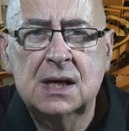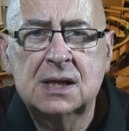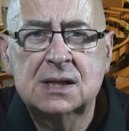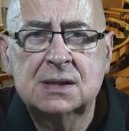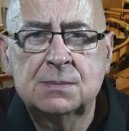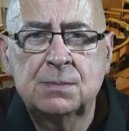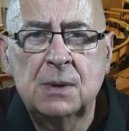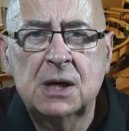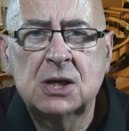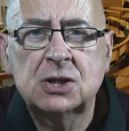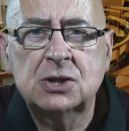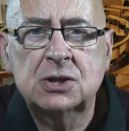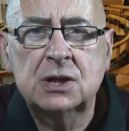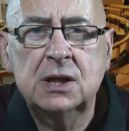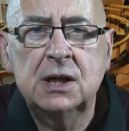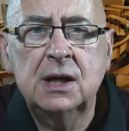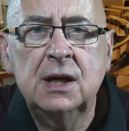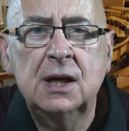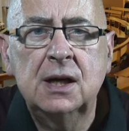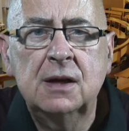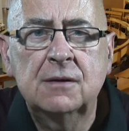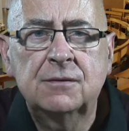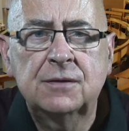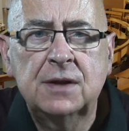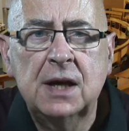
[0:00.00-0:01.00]

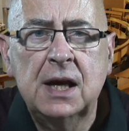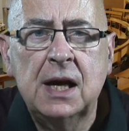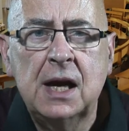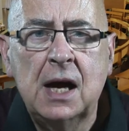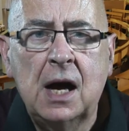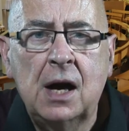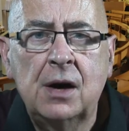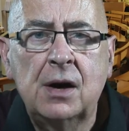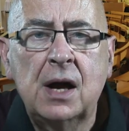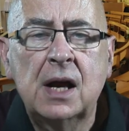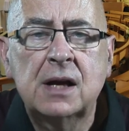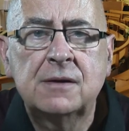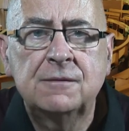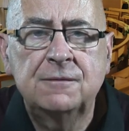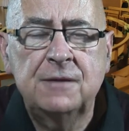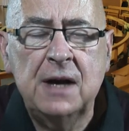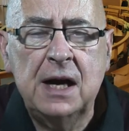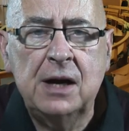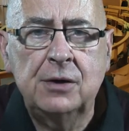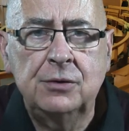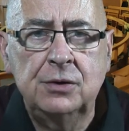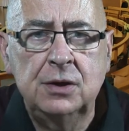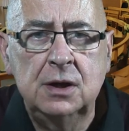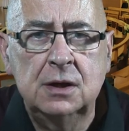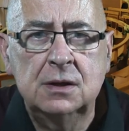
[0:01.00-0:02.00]
especially if they are at
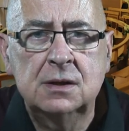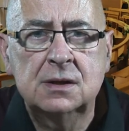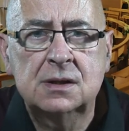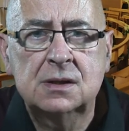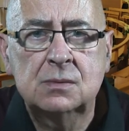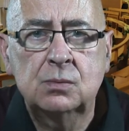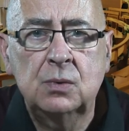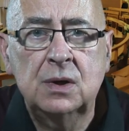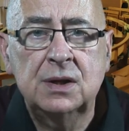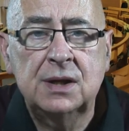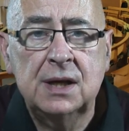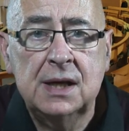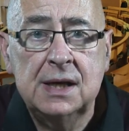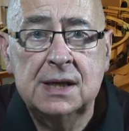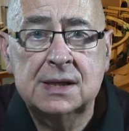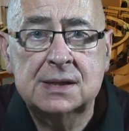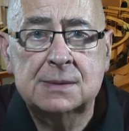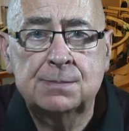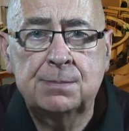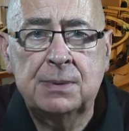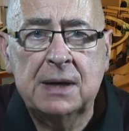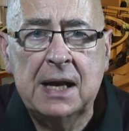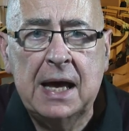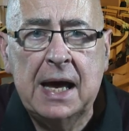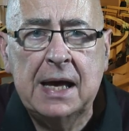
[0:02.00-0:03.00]
variance with
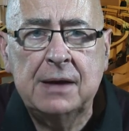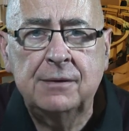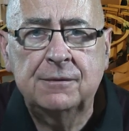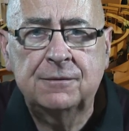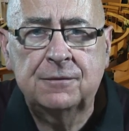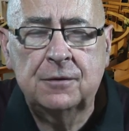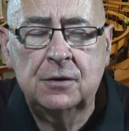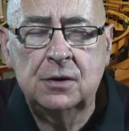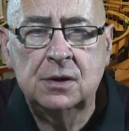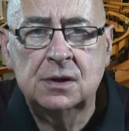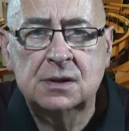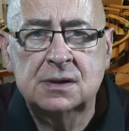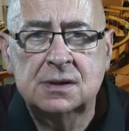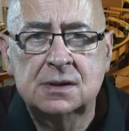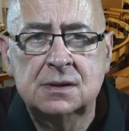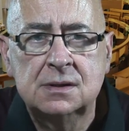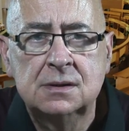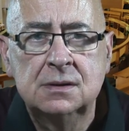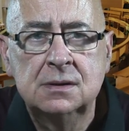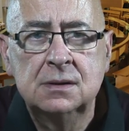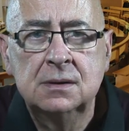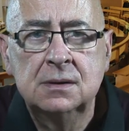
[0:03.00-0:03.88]
his plan for us.